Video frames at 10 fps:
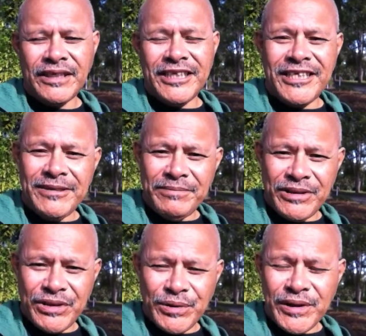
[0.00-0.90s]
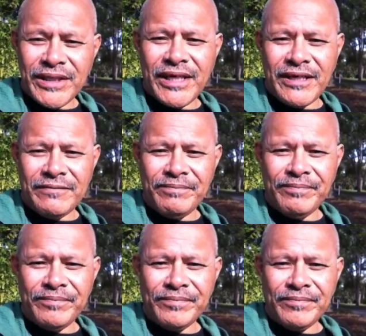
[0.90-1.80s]
and keep doing that,
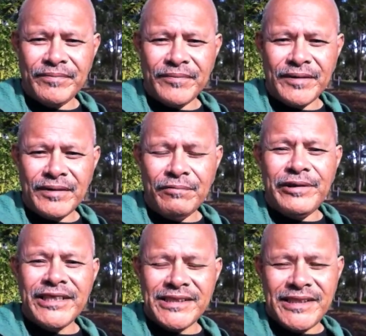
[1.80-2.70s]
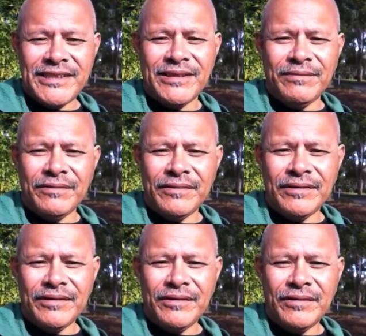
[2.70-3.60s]
reassessing
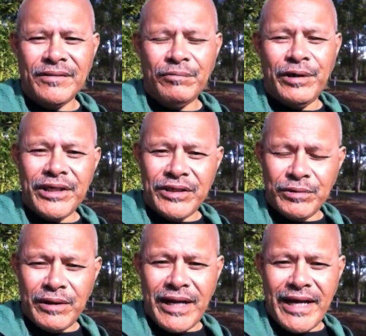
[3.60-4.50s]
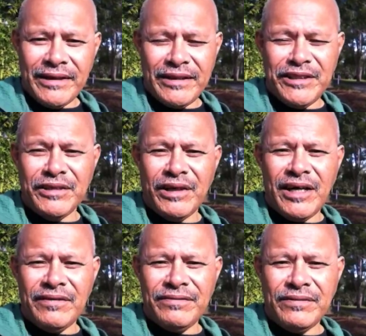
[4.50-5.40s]
where you are at in your
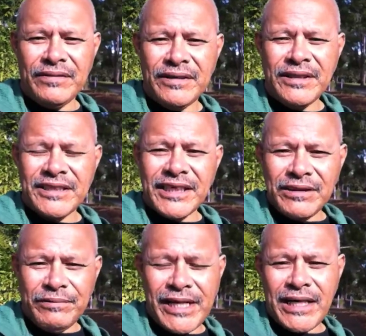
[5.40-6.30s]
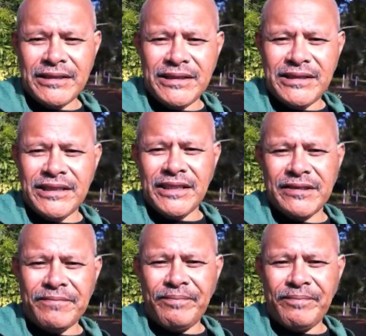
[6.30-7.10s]
life. Take a reality check.